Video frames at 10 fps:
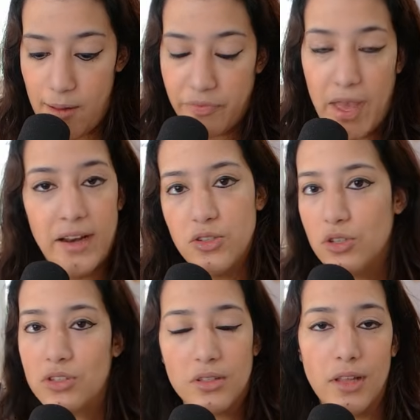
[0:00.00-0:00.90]
that is
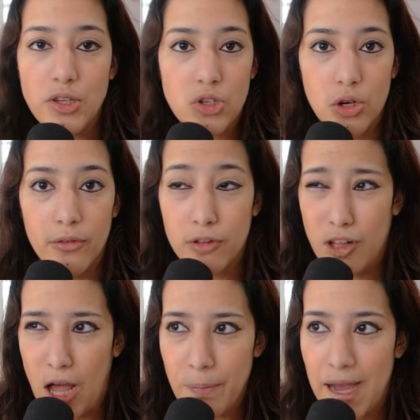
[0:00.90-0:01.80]
just the nature of
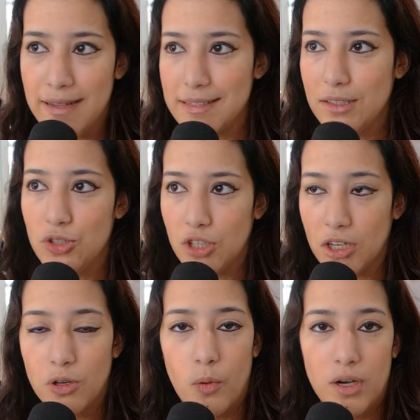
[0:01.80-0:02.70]
cloud pads in
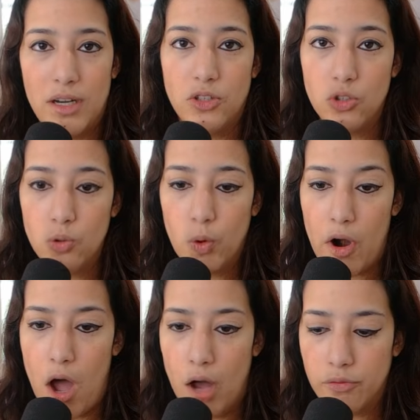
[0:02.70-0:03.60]
general, where they do
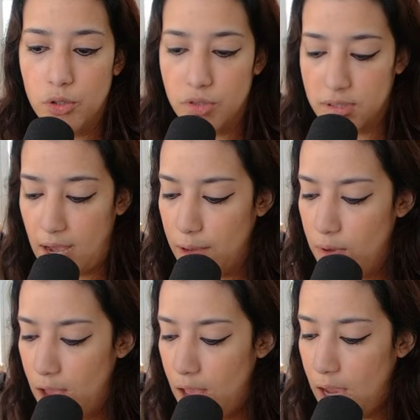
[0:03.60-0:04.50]
wear off over time.
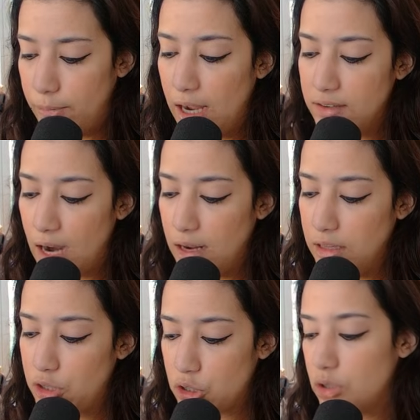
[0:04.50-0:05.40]
I'm not
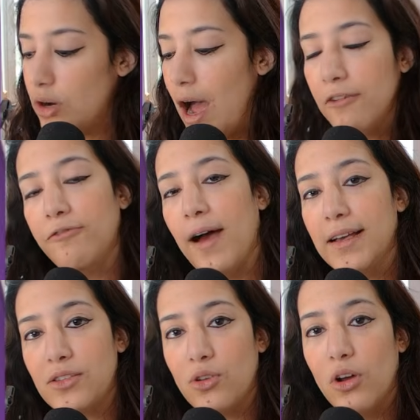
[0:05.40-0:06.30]
entirely sure how
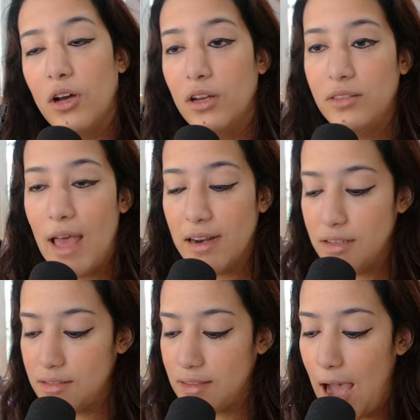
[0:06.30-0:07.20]
fast that
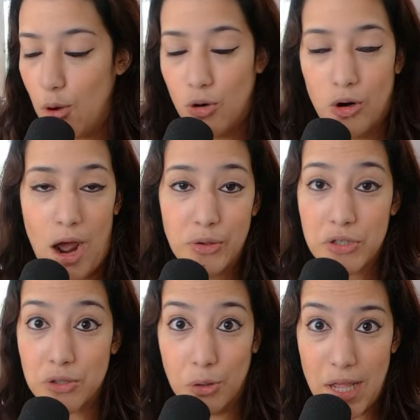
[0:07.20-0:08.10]
is now, or how
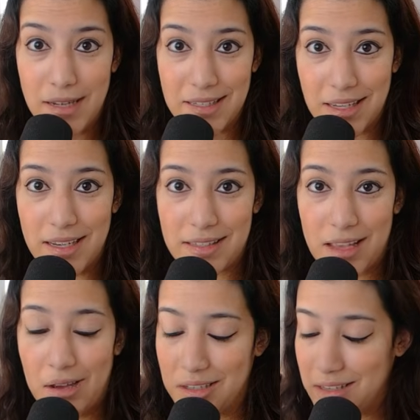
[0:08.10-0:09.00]
slow that is the case
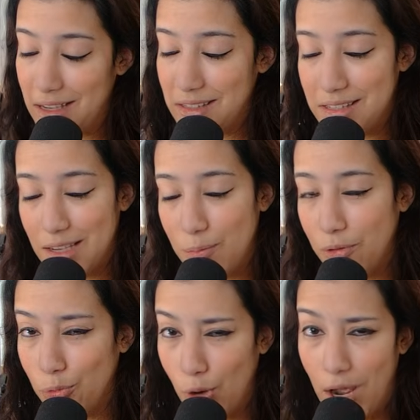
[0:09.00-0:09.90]
now, because as I said
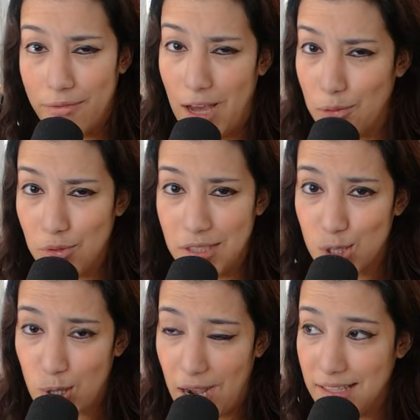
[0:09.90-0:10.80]
before, I've not really
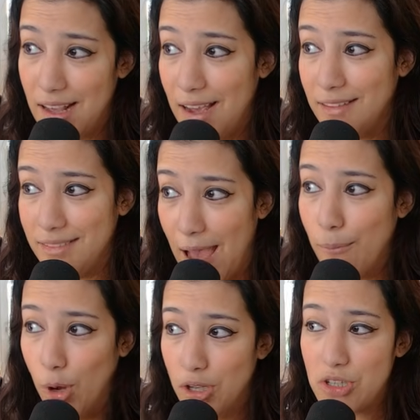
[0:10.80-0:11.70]
tried that
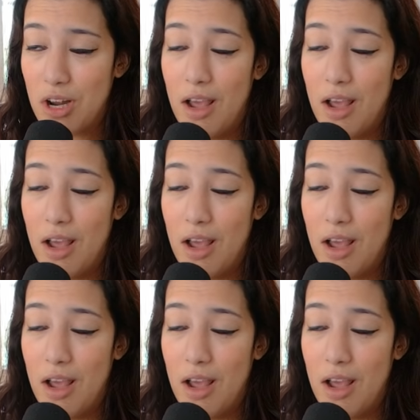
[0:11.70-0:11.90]
much